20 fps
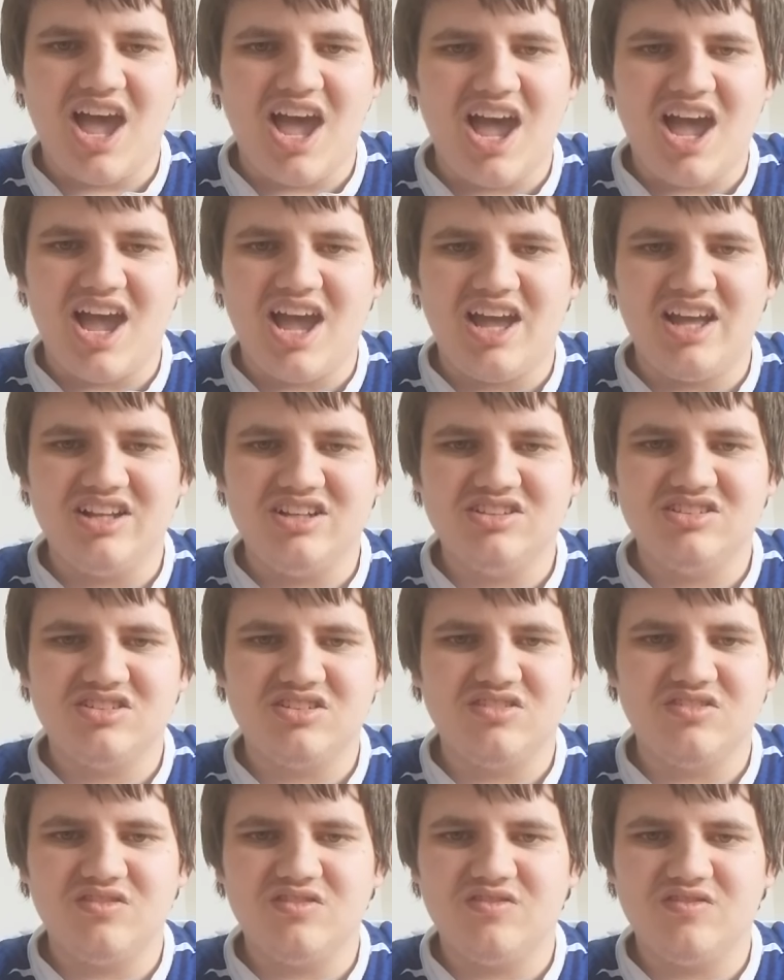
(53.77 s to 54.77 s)
And
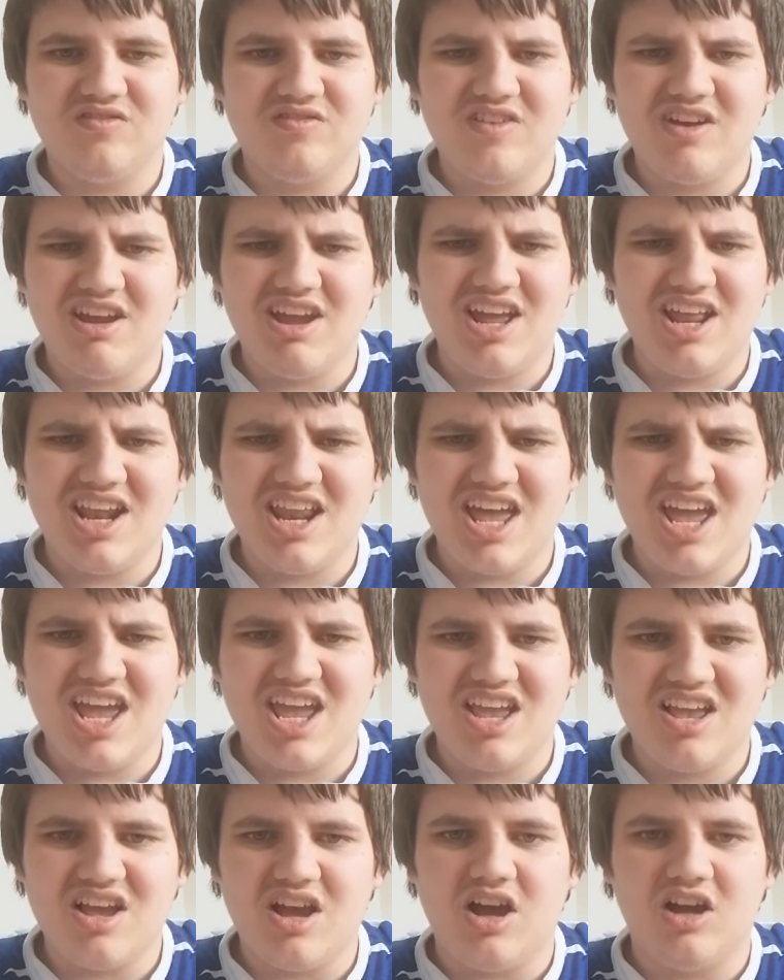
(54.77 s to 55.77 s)

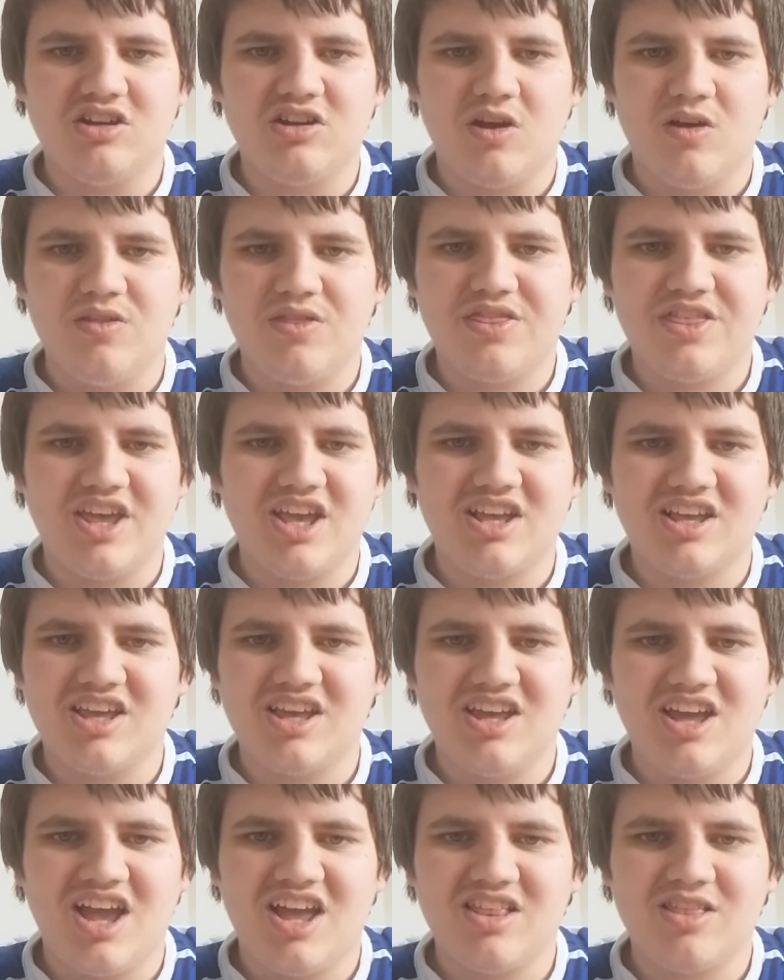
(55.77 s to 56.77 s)
really, I don't think
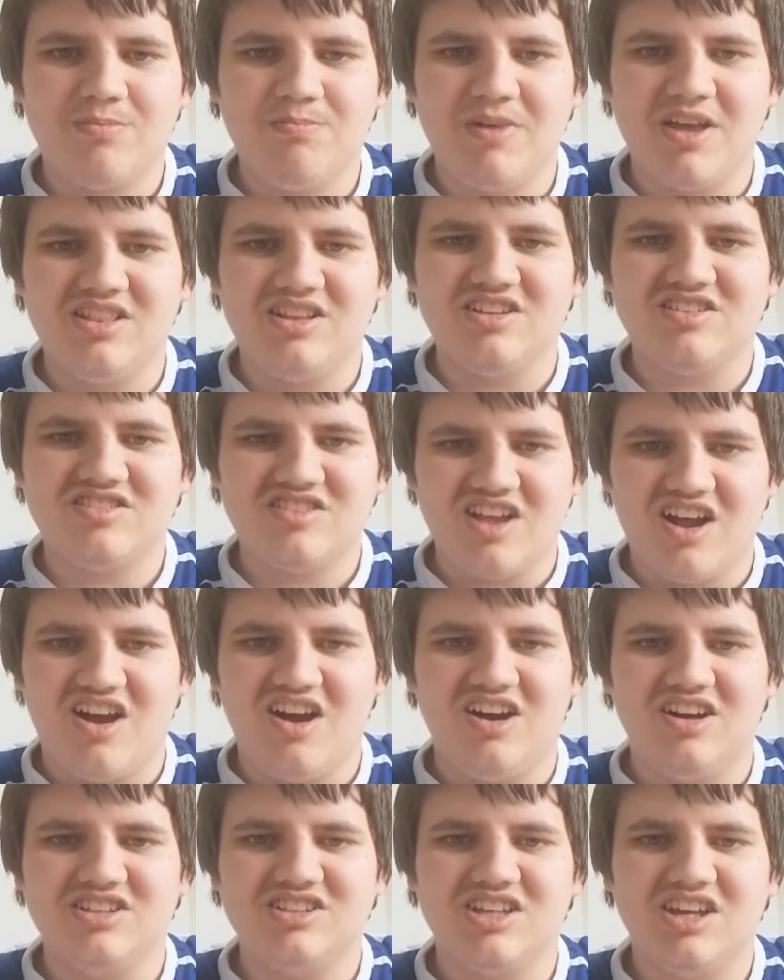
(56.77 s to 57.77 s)
it has been the
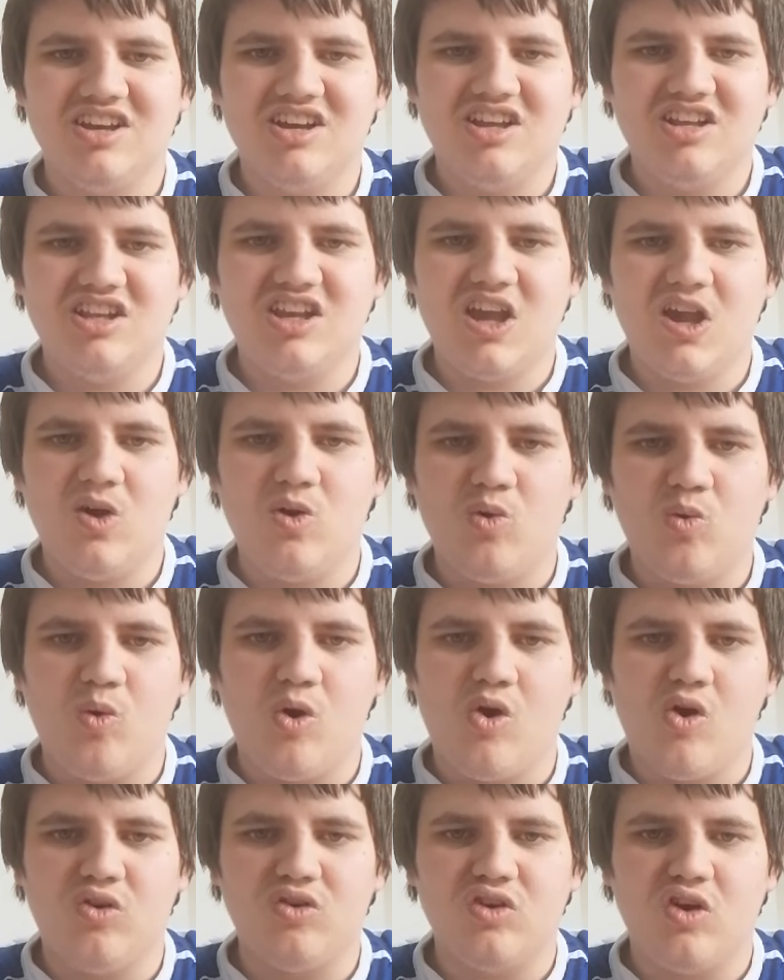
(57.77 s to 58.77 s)
start Neil
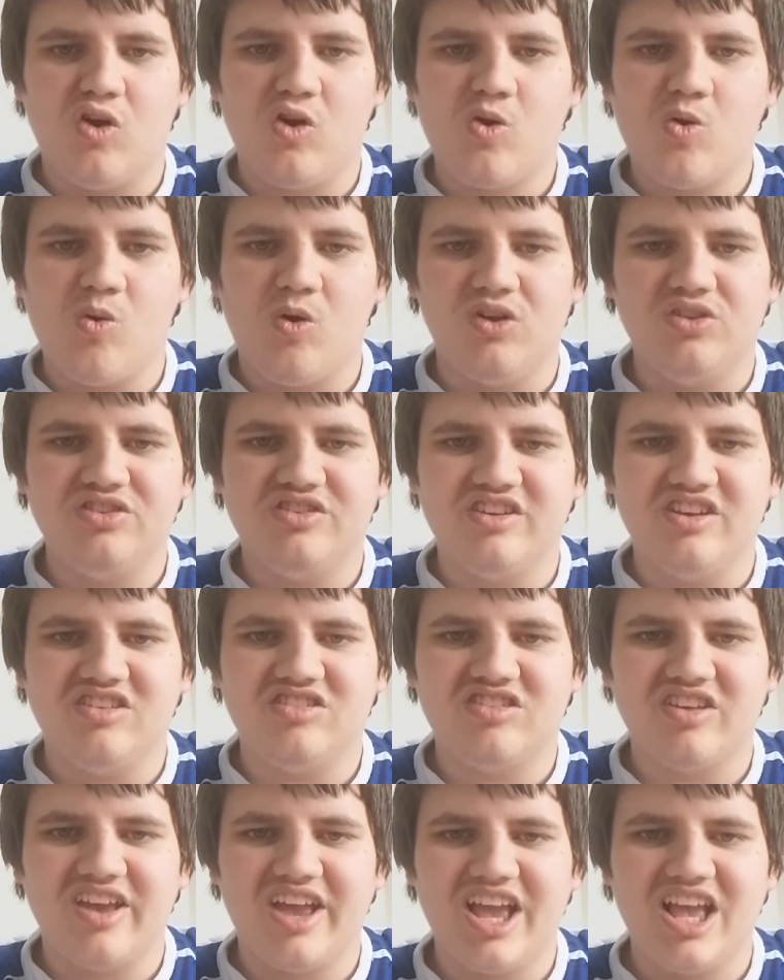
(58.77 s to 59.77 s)
Warnock
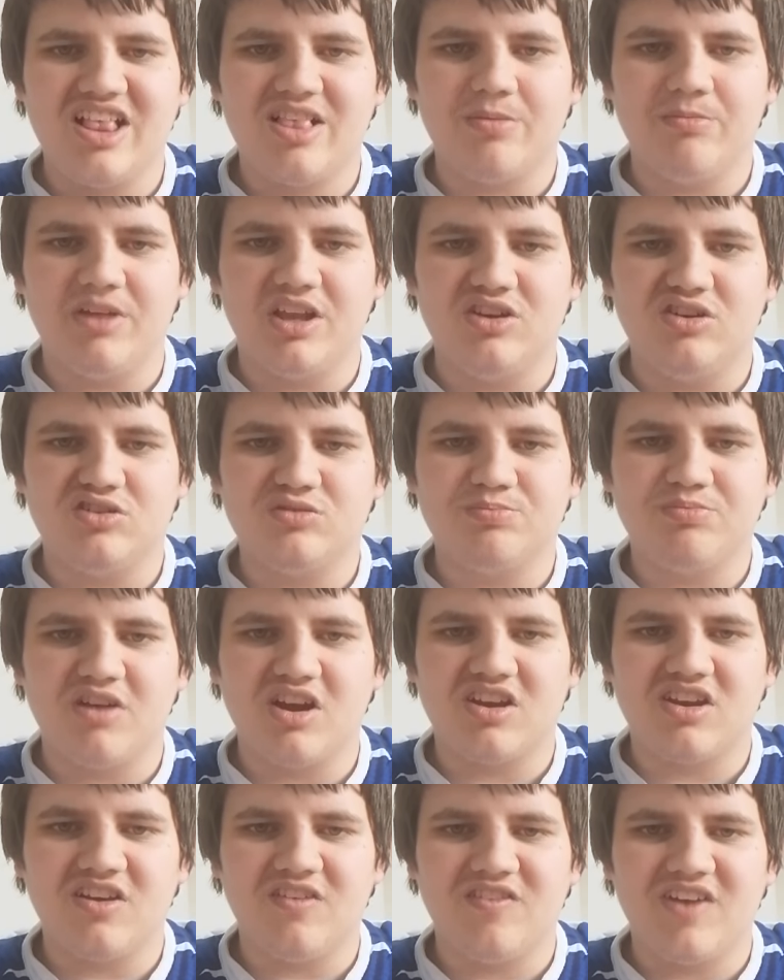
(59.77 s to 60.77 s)
wanted to his
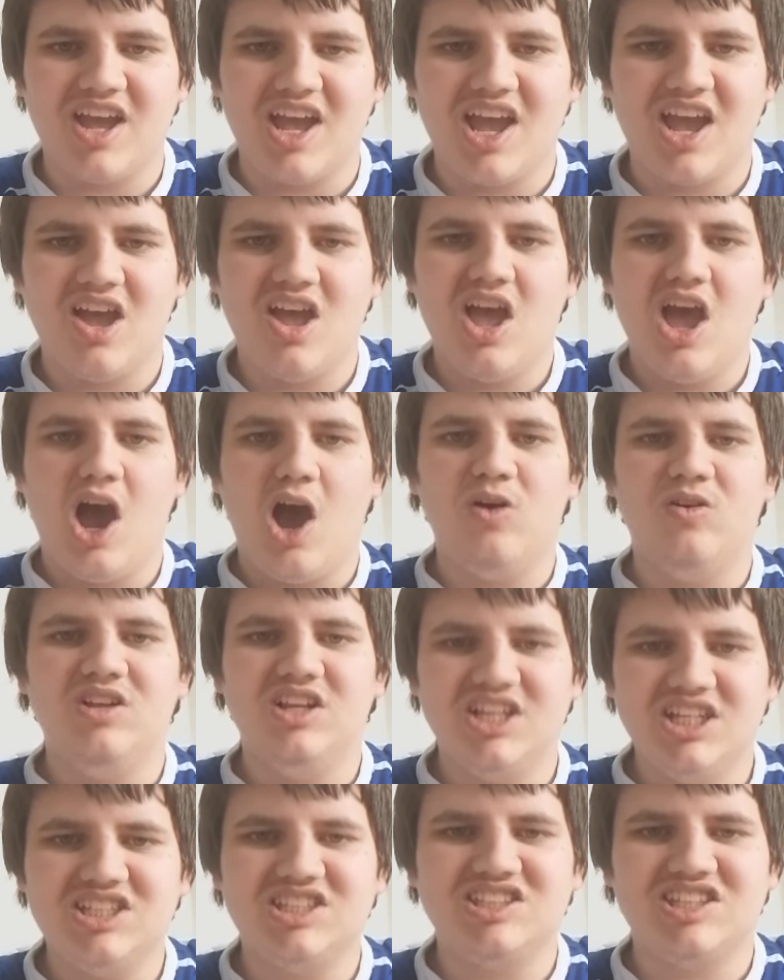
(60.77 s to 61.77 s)
Middlesbrough career.
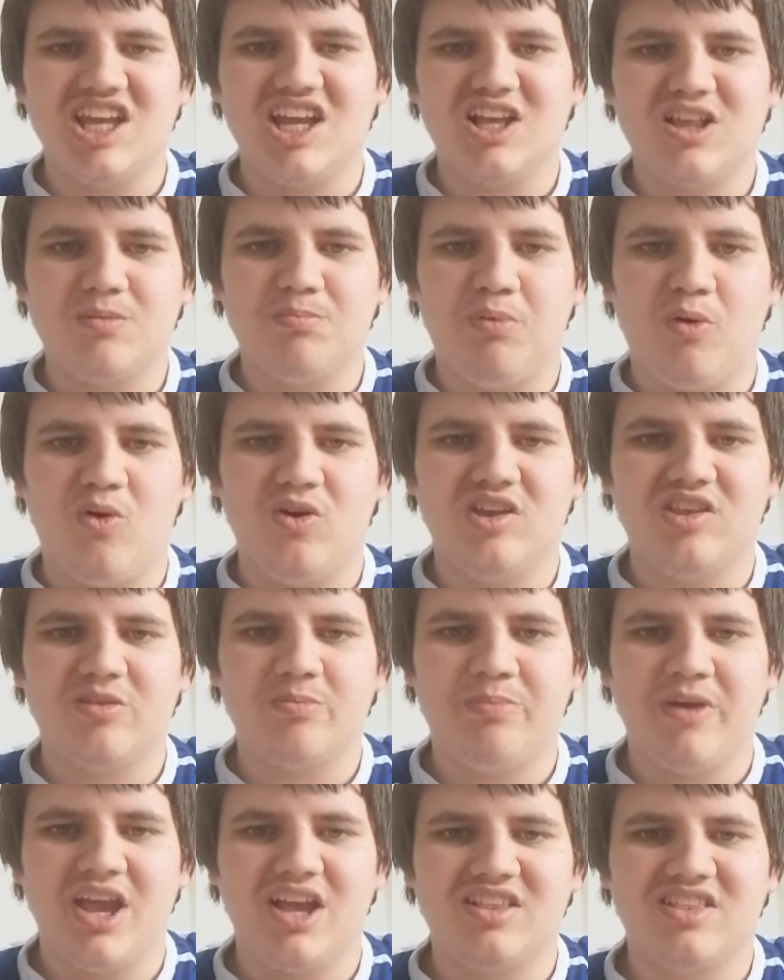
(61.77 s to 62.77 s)
Only 6
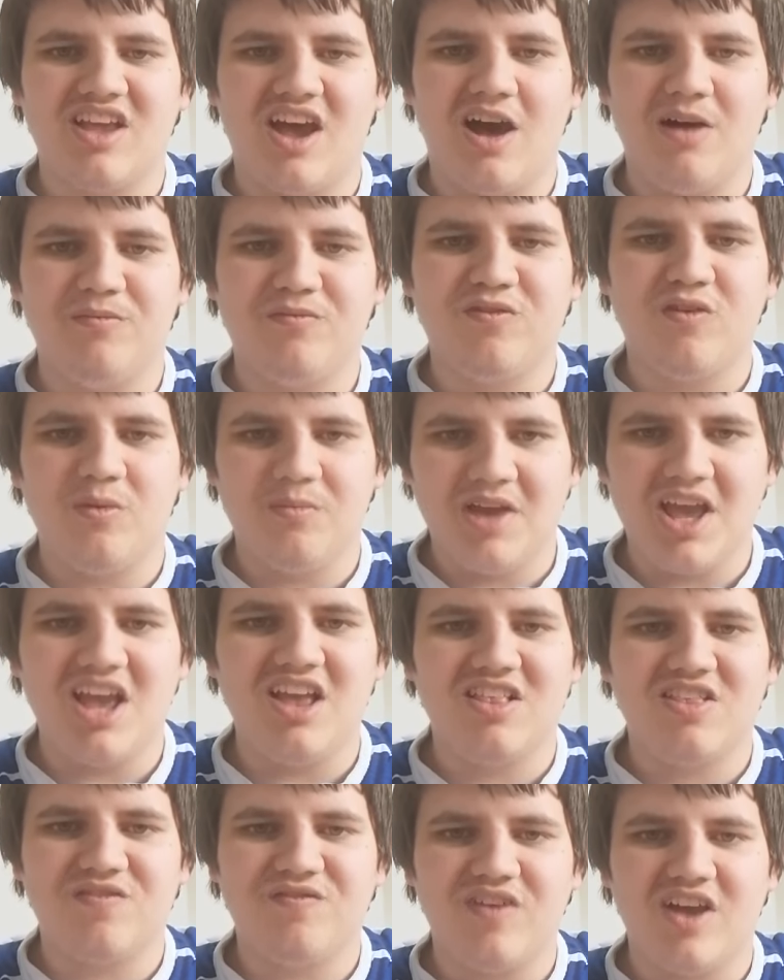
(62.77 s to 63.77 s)
points picked up from
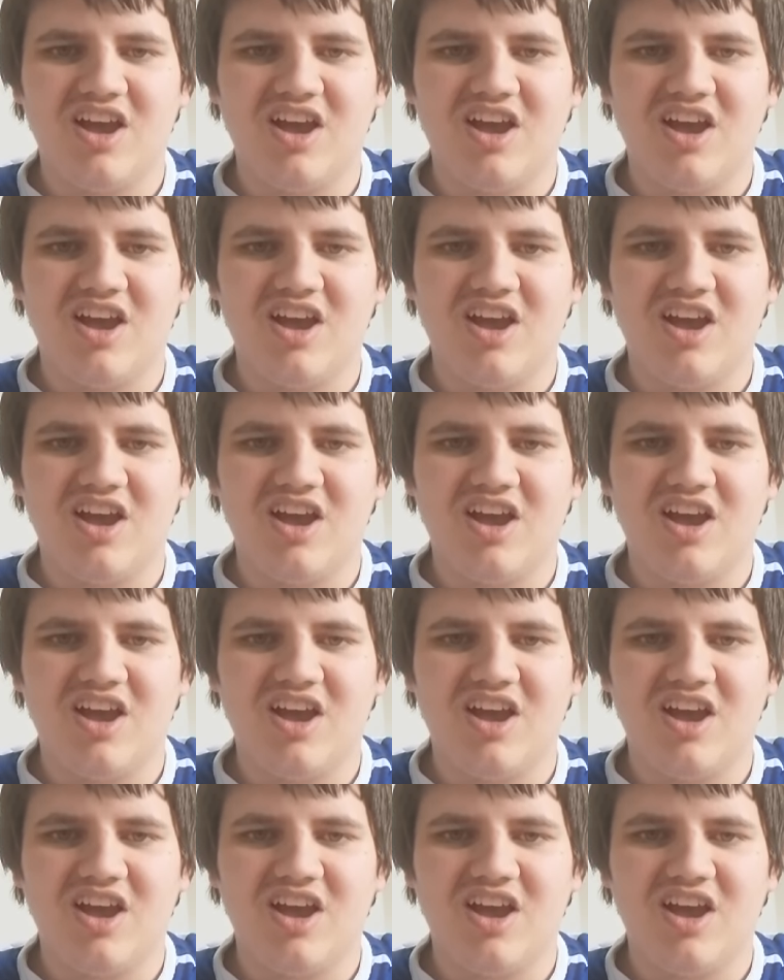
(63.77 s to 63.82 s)
his